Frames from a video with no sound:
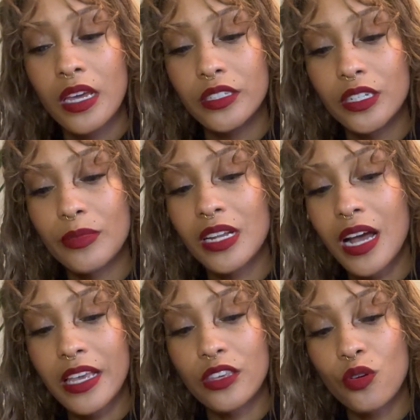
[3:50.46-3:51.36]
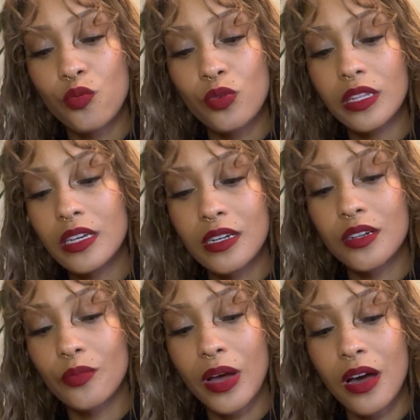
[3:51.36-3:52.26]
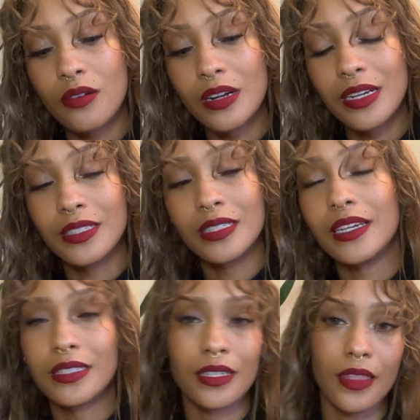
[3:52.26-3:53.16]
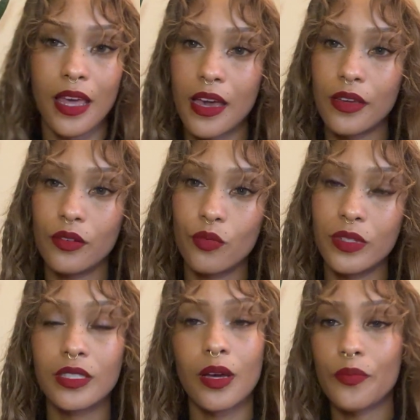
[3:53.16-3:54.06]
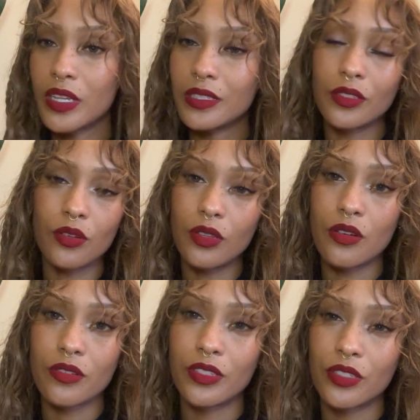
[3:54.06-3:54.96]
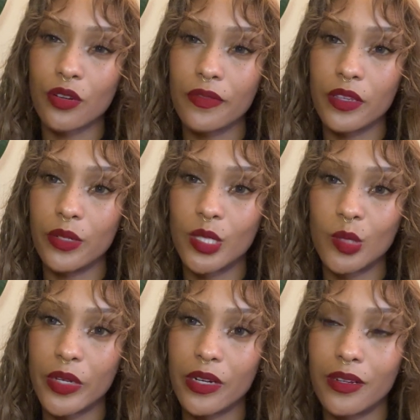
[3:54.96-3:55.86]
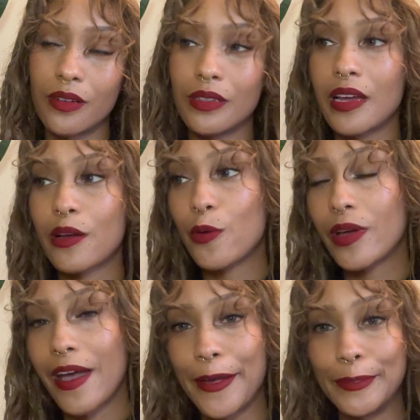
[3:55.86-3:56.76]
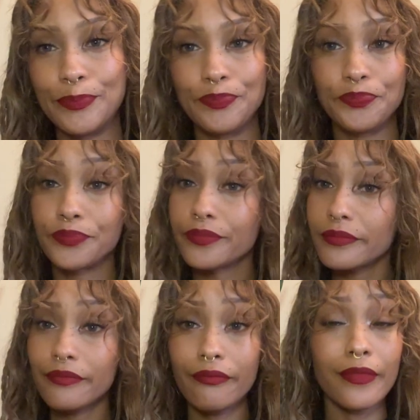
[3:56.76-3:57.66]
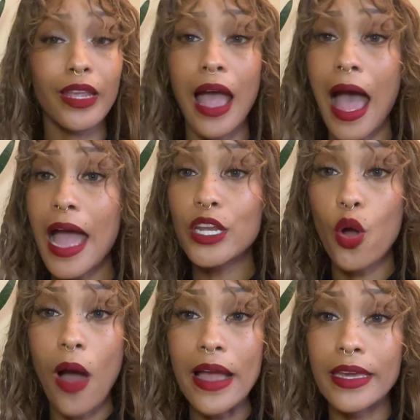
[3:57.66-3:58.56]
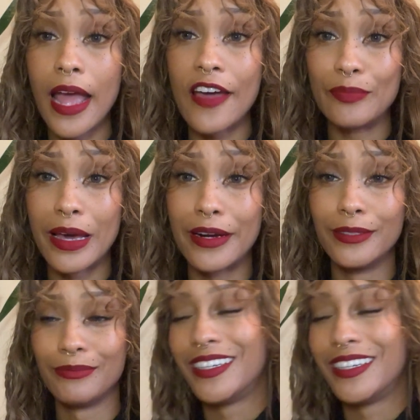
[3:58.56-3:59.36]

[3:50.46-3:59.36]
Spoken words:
Gemini, you're really good about assessing that. When something's no longer serving your spirit, you're like, okay, I know I can have better.